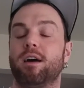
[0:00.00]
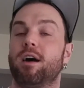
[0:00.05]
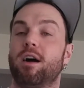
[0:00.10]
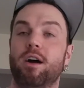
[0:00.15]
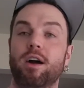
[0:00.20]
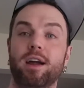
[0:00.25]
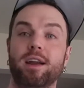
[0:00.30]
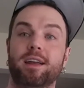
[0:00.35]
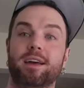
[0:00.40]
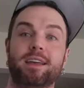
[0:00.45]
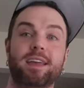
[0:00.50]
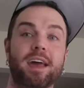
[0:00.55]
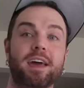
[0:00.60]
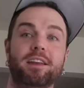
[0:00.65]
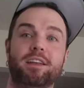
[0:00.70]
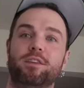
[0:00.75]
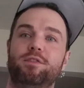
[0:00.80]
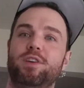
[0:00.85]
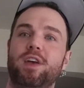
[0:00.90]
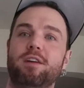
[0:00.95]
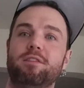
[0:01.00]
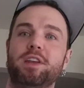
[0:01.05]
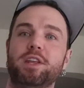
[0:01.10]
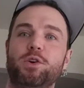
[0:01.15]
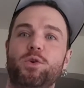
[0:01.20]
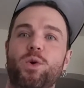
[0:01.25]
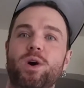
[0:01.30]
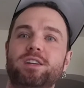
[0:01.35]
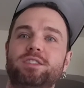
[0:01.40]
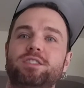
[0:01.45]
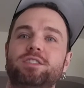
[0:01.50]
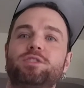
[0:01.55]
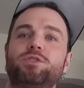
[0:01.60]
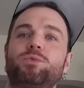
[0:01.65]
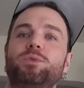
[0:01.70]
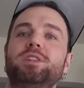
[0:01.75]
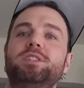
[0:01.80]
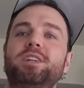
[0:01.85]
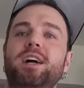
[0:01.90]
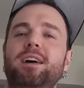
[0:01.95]
Alright, again, if you have any questions,
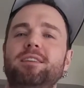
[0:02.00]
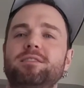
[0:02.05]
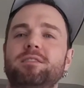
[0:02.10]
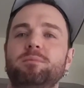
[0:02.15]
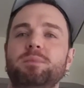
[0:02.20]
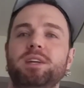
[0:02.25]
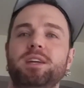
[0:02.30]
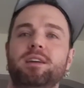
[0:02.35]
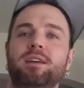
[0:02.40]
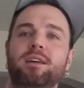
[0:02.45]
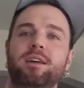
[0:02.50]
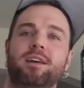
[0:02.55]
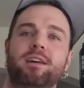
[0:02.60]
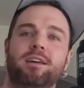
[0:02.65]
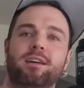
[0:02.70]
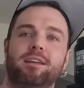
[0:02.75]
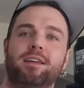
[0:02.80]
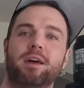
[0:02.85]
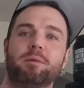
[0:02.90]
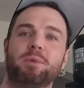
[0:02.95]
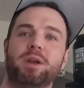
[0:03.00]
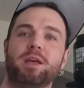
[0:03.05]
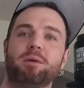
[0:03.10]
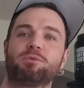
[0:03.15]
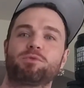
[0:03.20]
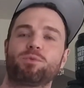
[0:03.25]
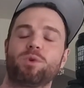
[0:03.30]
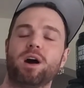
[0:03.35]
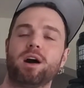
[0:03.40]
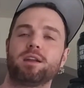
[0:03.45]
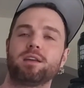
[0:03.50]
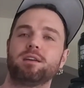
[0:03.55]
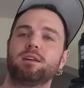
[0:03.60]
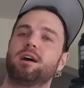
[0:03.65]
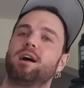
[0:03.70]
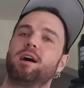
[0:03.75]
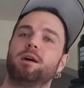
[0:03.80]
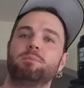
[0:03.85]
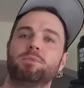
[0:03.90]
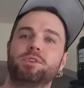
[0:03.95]
reach out to me. Again, my name is Ronnie.
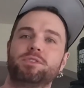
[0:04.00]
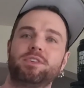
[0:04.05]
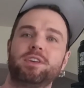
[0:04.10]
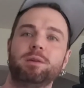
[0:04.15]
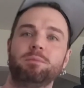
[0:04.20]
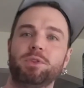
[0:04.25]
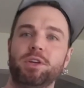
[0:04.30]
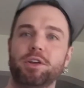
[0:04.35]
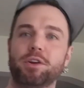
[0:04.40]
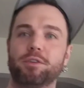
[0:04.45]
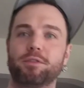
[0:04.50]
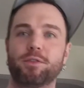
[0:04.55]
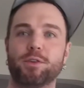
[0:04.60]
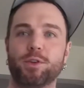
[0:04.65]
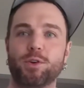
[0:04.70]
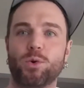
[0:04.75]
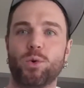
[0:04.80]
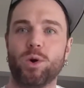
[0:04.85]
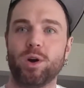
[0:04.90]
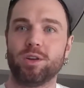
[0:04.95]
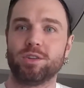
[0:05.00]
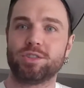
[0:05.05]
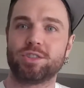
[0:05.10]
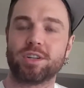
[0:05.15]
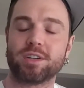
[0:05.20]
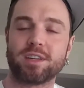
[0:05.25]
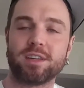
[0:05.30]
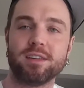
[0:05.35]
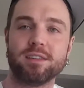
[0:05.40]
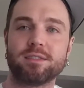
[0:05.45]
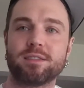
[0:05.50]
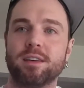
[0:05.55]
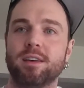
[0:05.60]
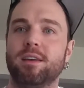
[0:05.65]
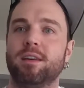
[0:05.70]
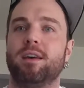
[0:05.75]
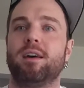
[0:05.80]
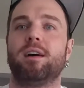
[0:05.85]
I'm the team leader for the Oil Junkies.